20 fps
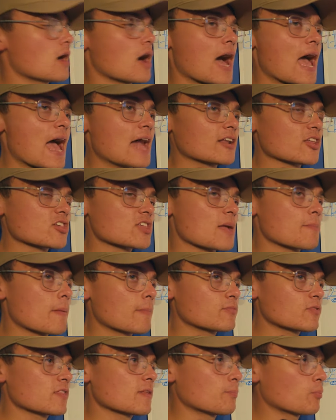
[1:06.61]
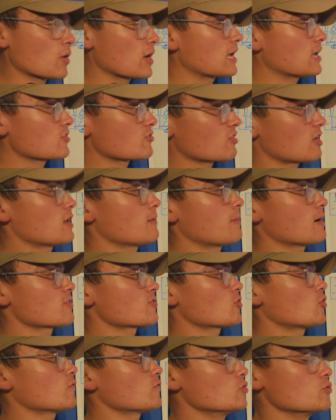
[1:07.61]
I had to step up to the plate and say to
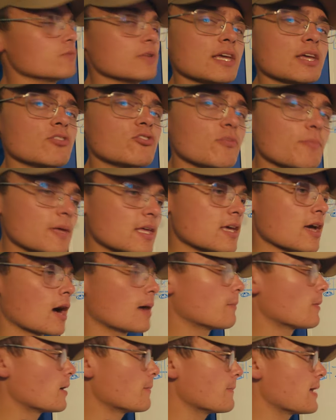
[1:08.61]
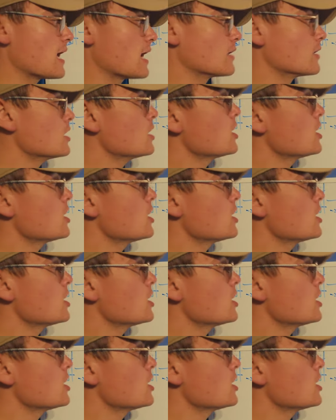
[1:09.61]
myself, you need to become a man.